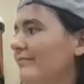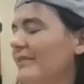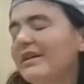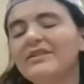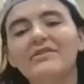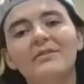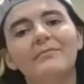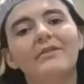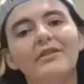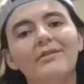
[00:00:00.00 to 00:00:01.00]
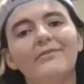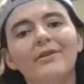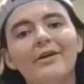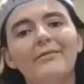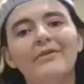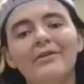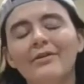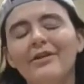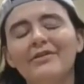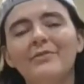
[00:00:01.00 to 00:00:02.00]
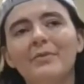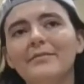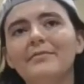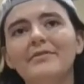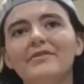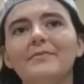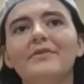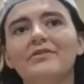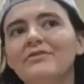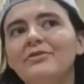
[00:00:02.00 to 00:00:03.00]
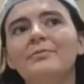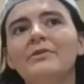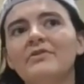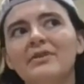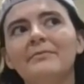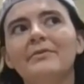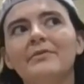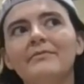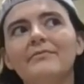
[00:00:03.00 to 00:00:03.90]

I just completely forgot what they're called. It's probably something super simple.